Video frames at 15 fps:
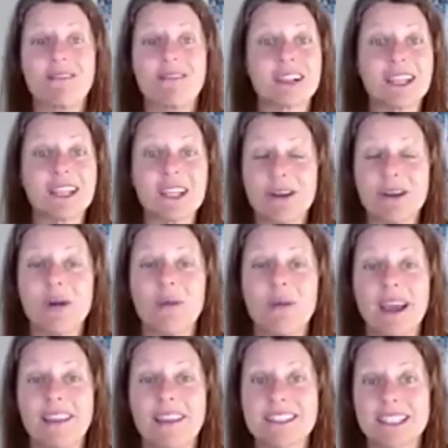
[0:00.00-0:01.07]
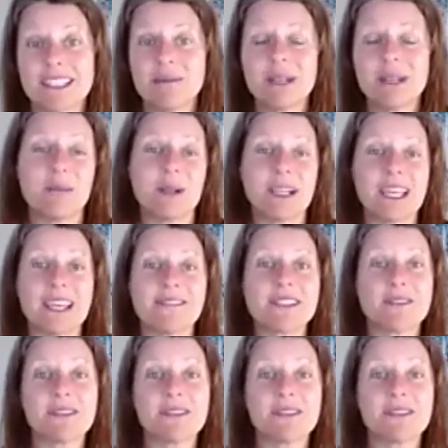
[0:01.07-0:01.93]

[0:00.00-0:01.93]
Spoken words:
of clearing away those limiting beliefs,